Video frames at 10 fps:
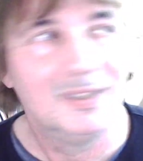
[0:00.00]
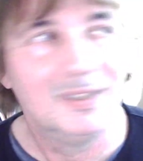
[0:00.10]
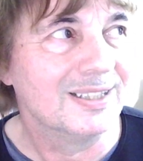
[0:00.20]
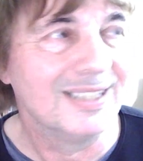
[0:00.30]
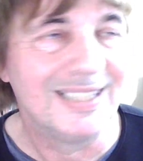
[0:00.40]

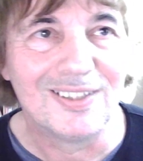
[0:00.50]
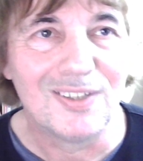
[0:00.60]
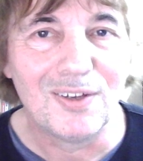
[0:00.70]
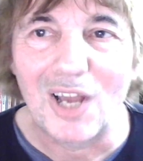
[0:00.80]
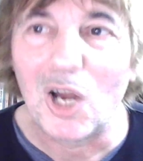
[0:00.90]
I'm getting a
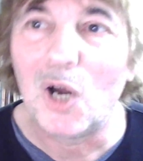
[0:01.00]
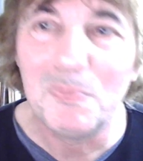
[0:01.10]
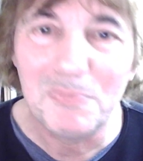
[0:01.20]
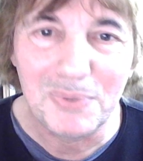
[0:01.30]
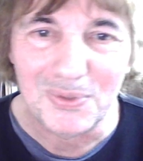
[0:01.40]
lot of
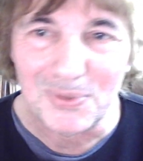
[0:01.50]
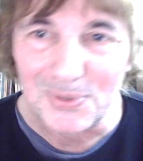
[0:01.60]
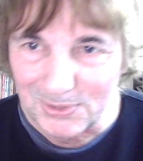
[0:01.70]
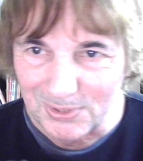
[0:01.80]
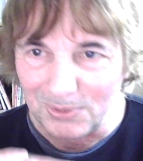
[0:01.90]

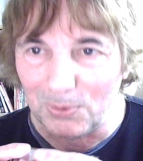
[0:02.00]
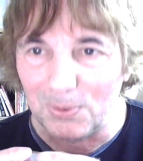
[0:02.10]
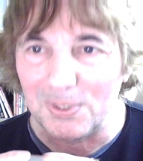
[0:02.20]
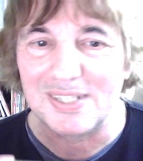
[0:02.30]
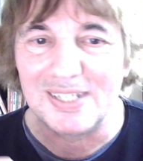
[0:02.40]
ambience
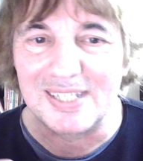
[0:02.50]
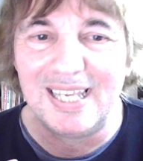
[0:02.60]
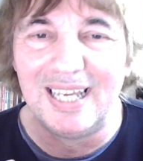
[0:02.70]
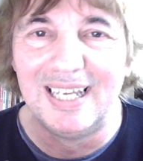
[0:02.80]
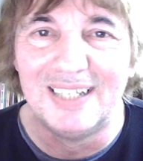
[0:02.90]
noises
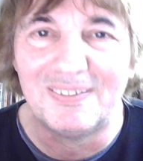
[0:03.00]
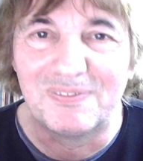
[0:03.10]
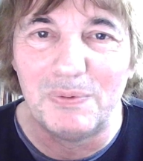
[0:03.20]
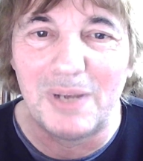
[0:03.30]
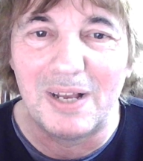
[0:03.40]

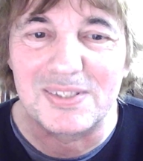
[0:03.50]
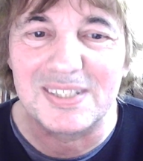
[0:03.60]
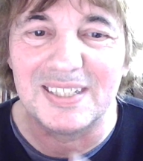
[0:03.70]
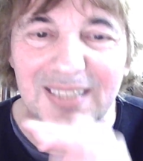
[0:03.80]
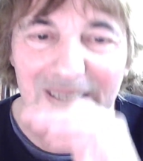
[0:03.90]
from
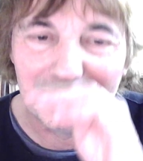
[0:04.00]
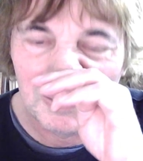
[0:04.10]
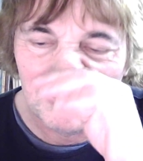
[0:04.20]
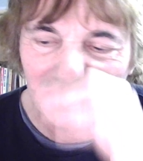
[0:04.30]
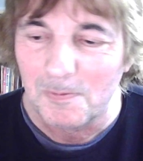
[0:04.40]
outside at the
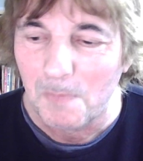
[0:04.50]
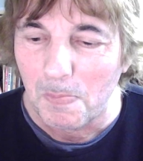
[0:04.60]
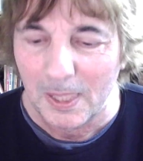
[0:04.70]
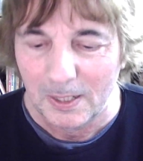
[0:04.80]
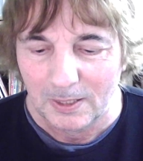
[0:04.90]
moment.
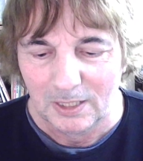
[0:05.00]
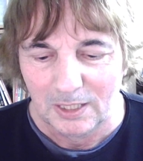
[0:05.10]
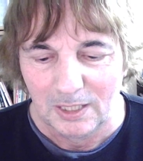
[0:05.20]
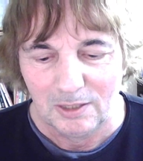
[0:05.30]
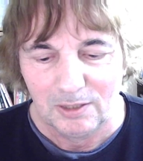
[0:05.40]

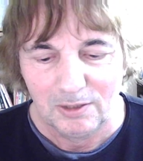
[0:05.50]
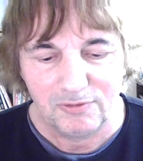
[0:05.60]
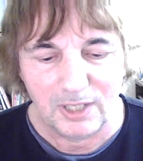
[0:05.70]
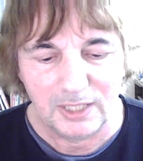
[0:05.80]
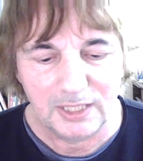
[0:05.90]

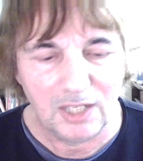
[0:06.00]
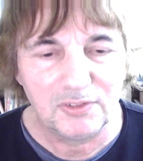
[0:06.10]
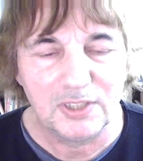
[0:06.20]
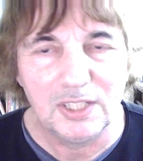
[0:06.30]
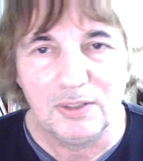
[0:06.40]
Friday
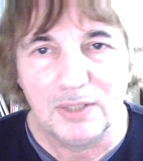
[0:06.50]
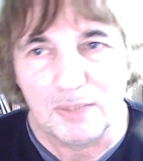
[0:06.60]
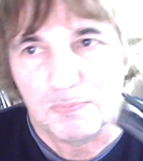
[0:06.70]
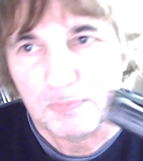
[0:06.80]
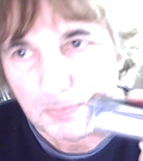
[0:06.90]
afternoon
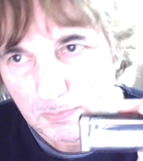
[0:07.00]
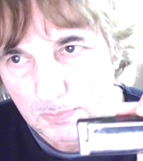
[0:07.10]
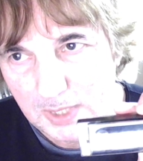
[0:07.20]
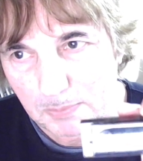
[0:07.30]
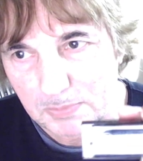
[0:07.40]
in
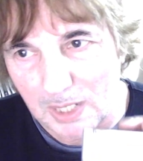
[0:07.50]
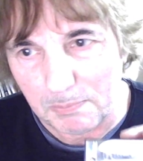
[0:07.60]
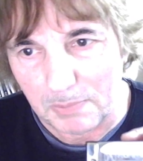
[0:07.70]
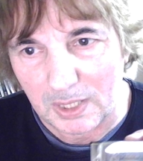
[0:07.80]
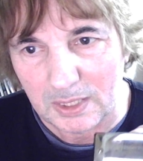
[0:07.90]

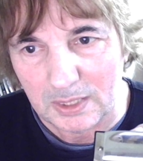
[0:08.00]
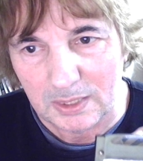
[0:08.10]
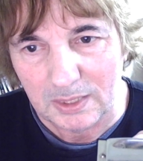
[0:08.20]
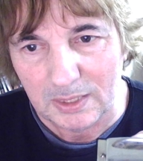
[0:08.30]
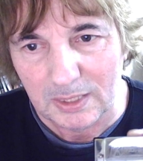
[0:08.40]
September
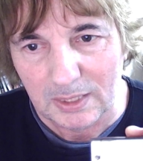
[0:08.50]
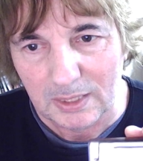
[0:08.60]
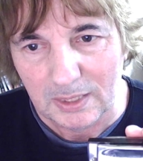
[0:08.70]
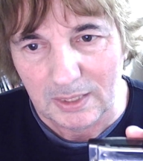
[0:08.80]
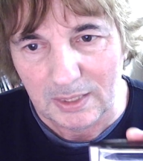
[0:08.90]

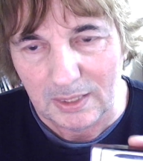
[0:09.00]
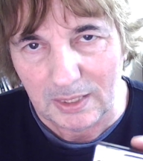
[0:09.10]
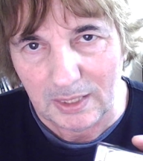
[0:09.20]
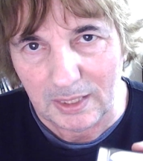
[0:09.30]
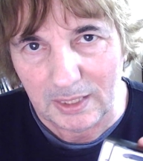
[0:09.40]

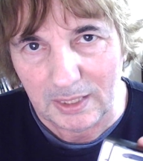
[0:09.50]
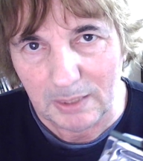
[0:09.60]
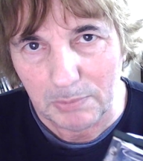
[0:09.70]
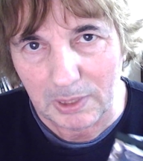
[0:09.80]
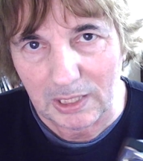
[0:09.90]
in the
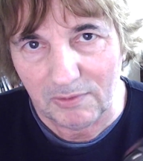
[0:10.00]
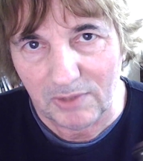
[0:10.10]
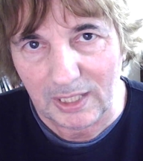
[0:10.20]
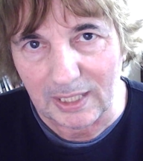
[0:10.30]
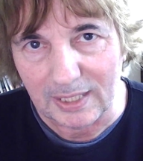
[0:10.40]
middle of
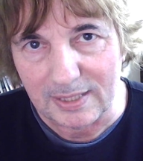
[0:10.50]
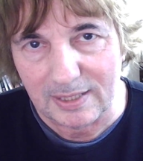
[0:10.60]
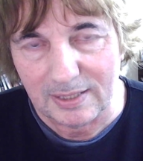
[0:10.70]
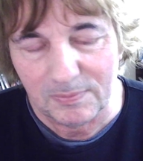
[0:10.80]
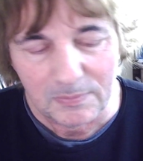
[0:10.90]
England.
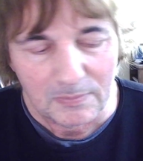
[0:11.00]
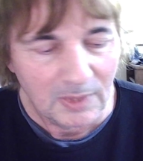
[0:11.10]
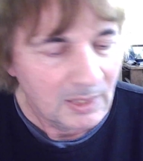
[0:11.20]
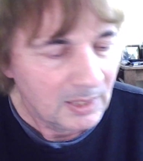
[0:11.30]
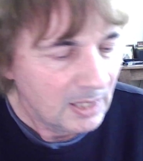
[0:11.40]

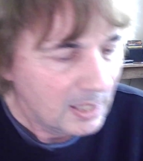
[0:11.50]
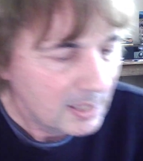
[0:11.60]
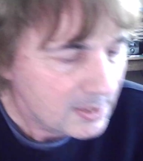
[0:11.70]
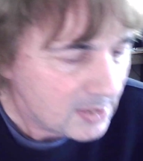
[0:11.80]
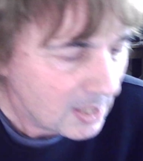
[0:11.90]

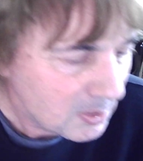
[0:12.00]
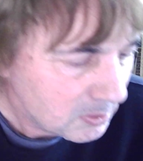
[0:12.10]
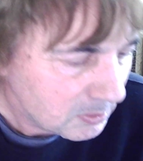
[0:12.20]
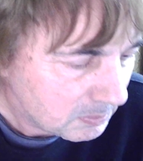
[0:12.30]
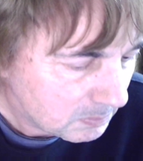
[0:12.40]
So